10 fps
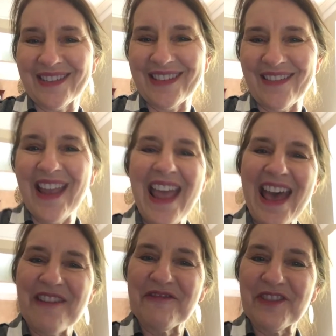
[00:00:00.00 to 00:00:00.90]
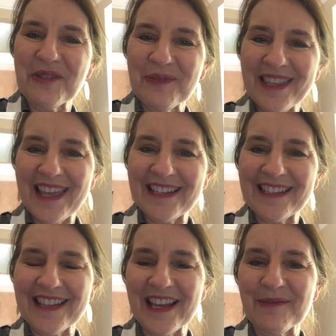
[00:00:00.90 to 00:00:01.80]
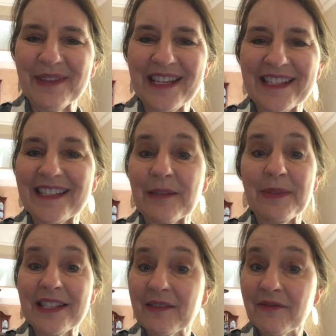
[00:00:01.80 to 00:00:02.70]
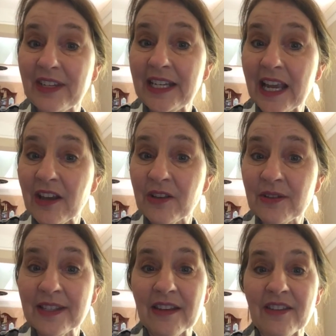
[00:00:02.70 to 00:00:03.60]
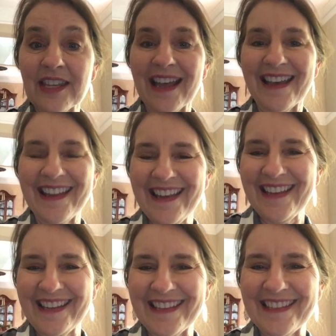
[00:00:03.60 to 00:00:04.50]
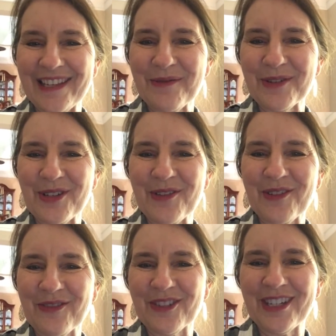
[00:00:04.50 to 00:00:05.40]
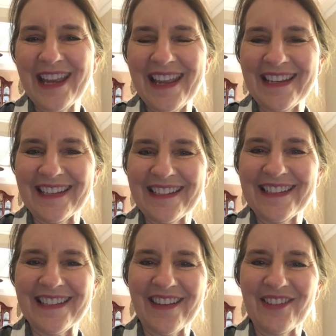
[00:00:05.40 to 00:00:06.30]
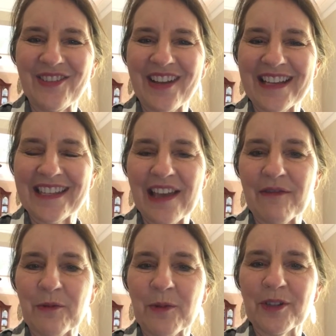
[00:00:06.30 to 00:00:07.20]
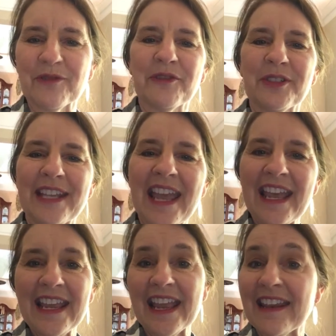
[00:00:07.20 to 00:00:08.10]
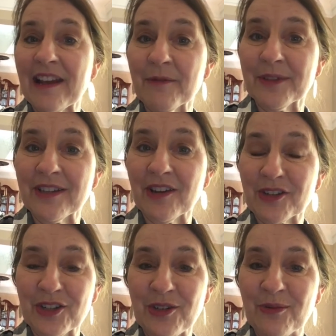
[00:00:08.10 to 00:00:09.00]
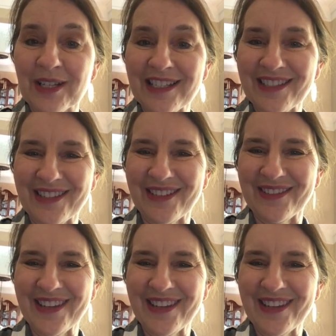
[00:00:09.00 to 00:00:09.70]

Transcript: So have fun with that assignment and send me some videos so that I can see what you have created. So you guys have a wonderful day and I will talk to you really soon.